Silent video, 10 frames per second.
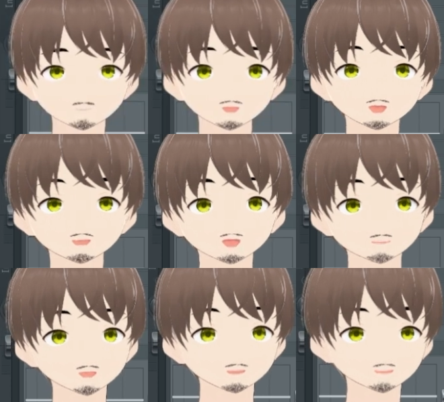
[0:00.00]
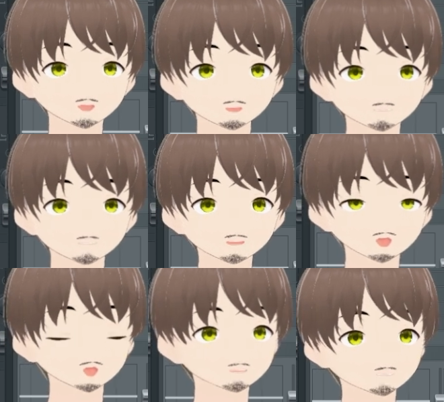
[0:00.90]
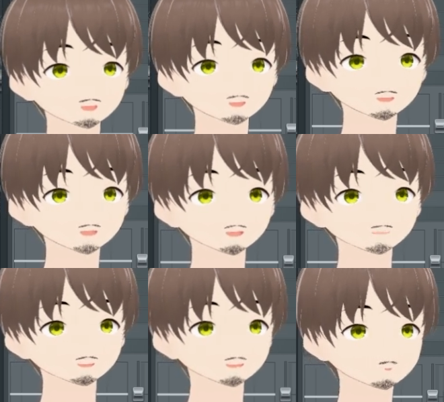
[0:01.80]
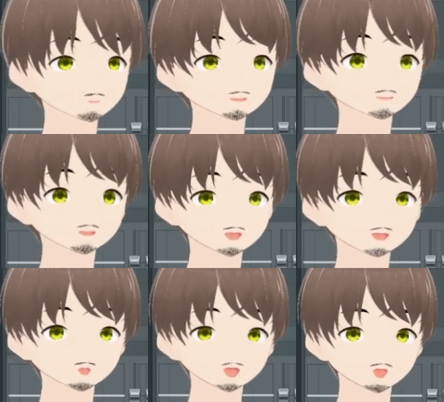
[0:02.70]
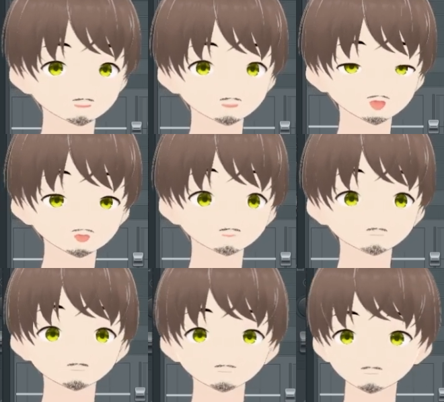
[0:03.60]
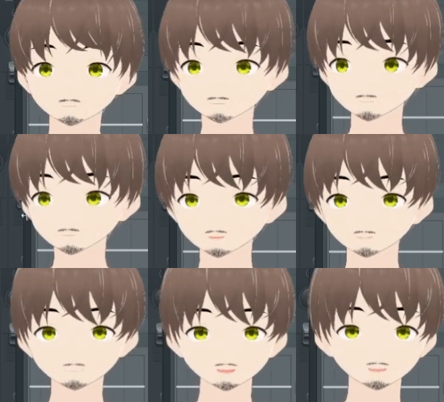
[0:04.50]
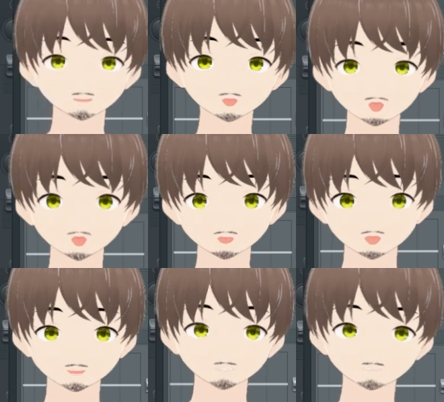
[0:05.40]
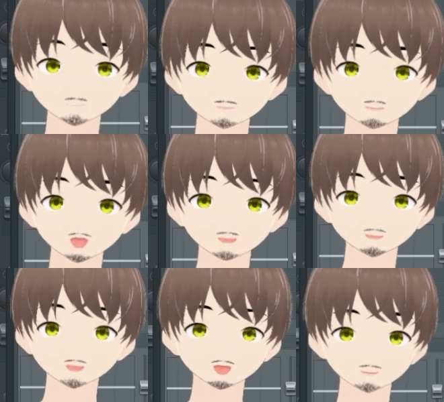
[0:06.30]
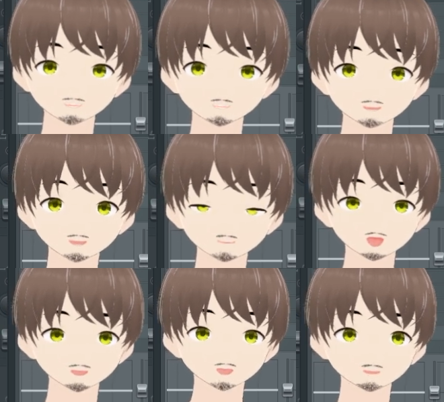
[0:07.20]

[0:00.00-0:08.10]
And I've seen that there's some bass tones in it, so that's where this EQ comes from. There's still a little more bass, and I just like to add this on here.